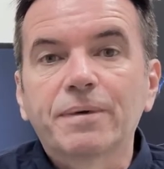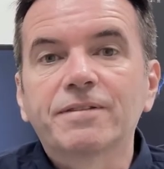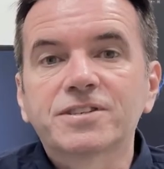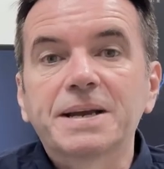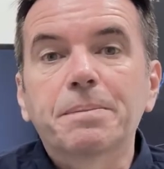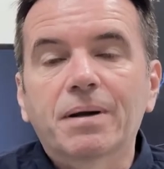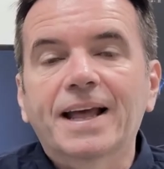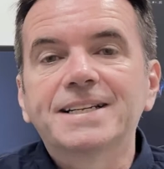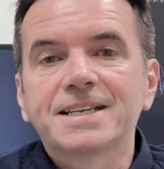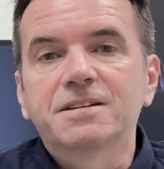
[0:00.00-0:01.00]
We've seen
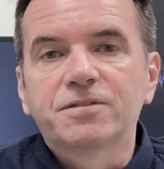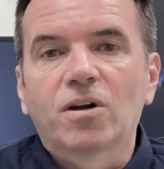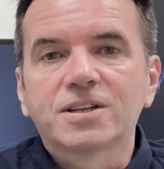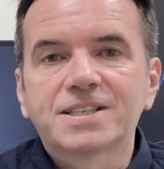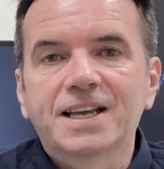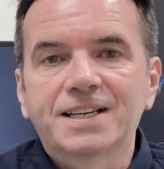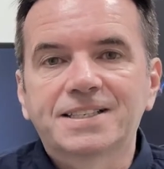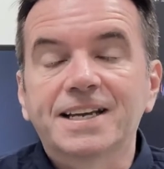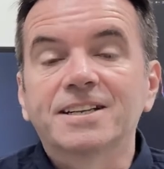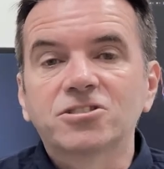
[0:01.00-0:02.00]
plenty of
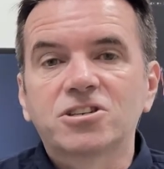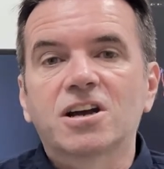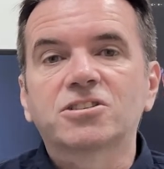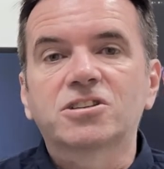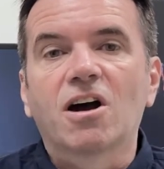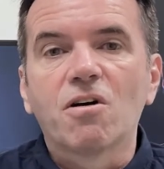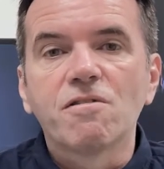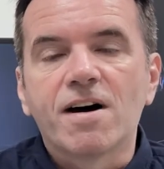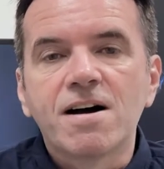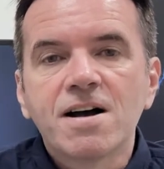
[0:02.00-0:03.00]
volatility, and just
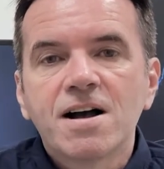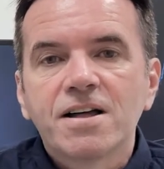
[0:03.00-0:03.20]
over